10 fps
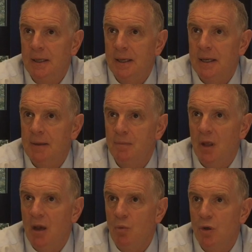
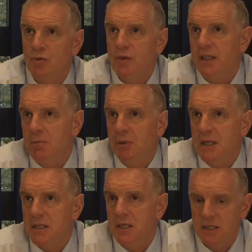And what's really
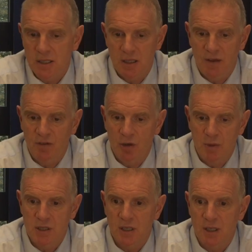pleasing is that they've come
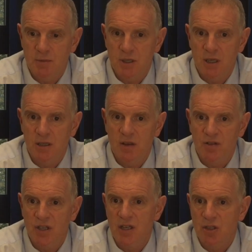into Lipson and they've
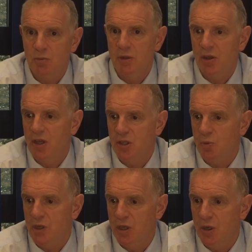seen some of the things
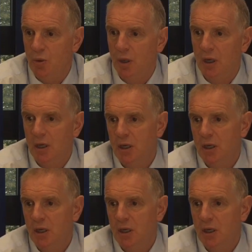we do.